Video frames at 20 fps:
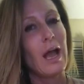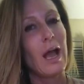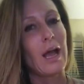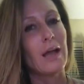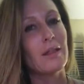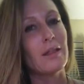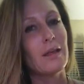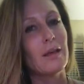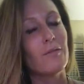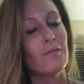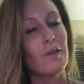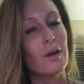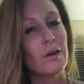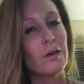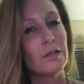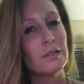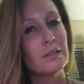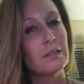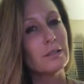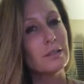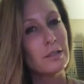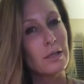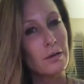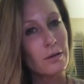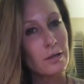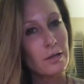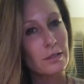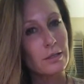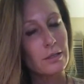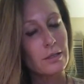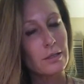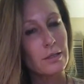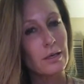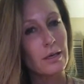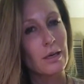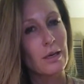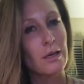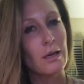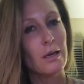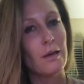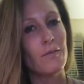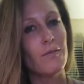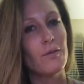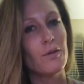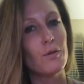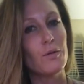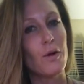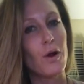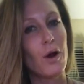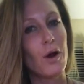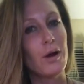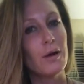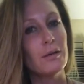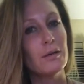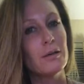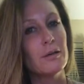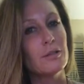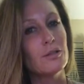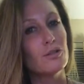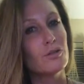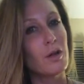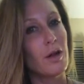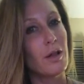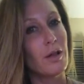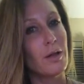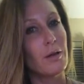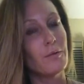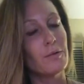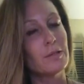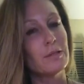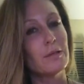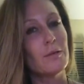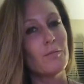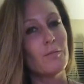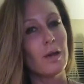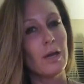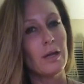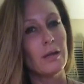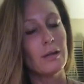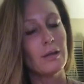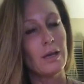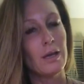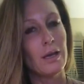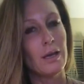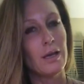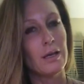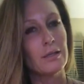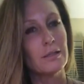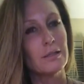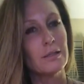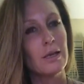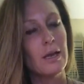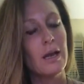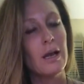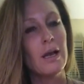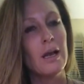and think very seriously, if you are struggling with some big things,